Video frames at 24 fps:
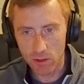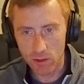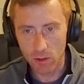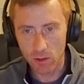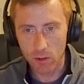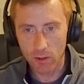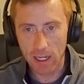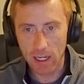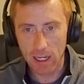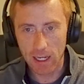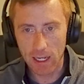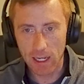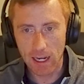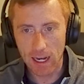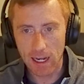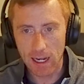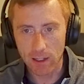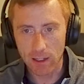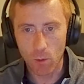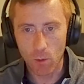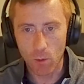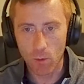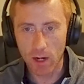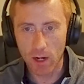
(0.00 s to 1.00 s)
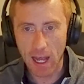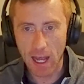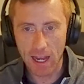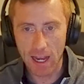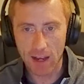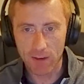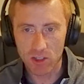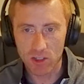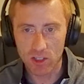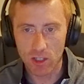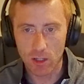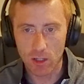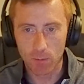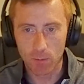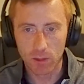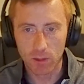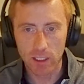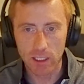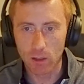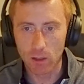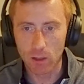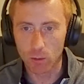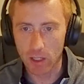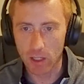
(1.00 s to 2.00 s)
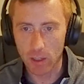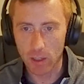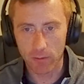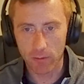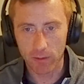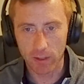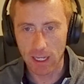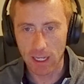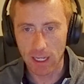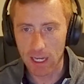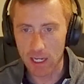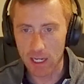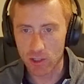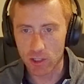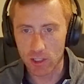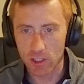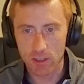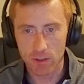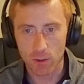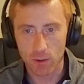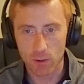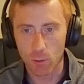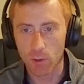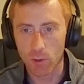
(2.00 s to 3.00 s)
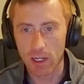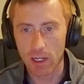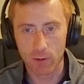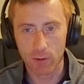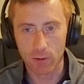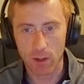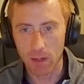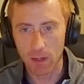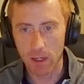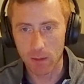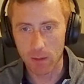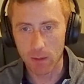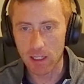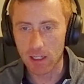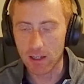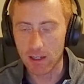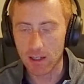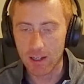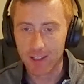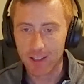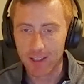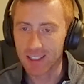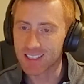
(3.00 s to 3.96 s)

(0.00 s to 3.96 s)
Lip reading: to, okay, I don't want to have some legal ramifications or whatever it may be.